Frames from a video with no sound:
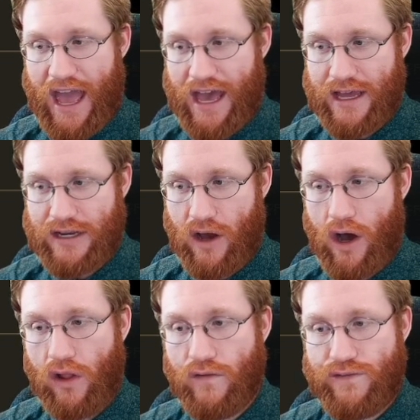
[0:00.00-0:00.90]
And
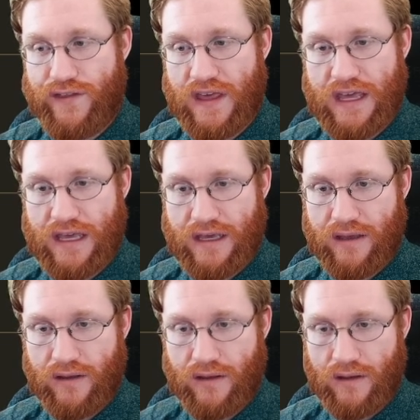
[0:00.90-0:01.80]
all of
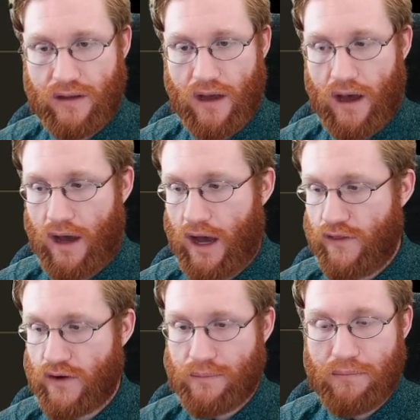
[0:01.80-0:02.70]
the
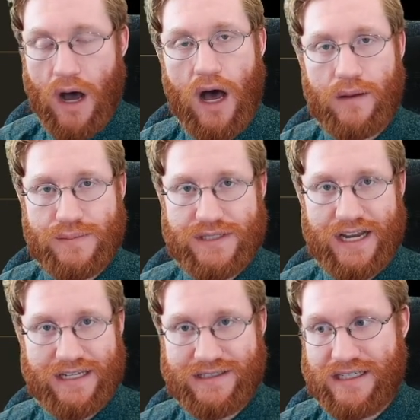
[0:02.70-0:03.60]
other mobs
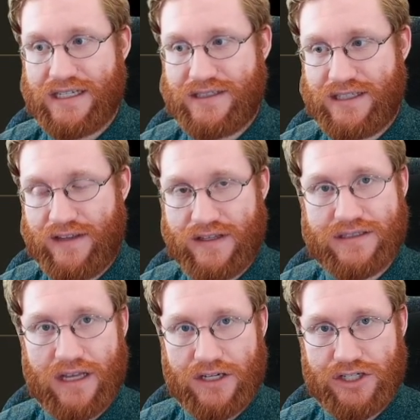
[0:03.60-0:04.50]
that exist in
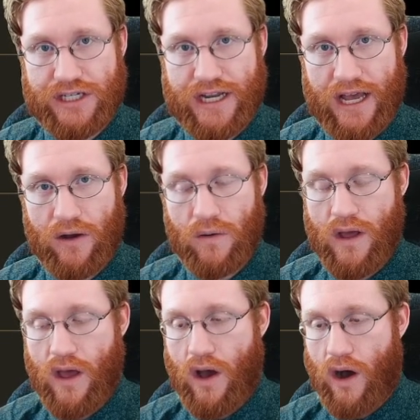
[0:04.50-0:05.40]
this dungeon now
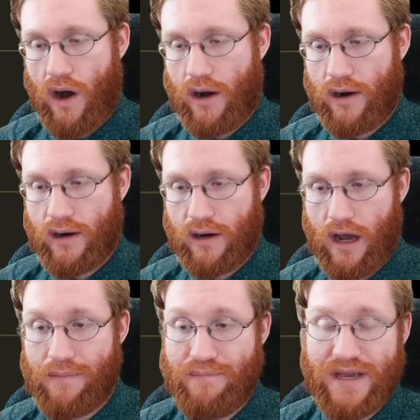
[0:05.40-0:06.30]
are
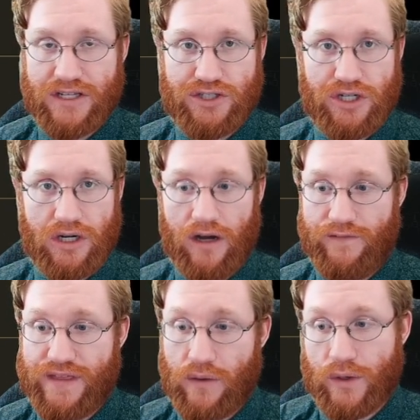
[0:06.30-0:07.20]
a mixture
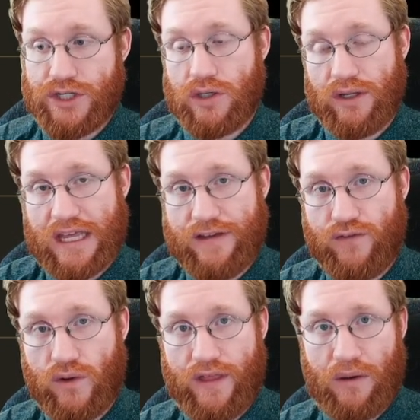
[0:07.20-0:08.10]
of the original
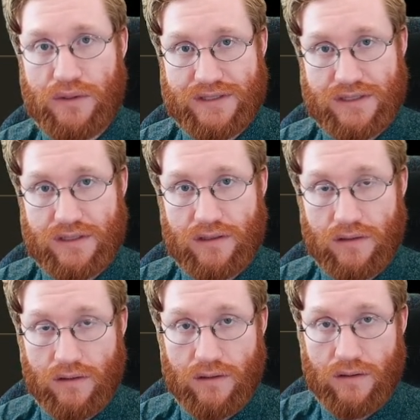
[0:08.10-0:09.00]
evil that was
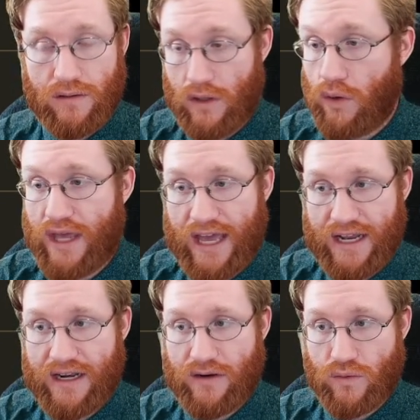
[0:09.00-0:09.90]

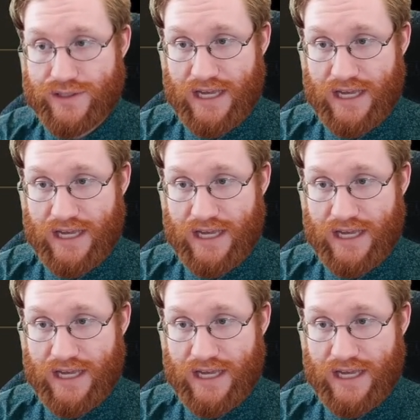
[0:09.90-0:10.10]
located and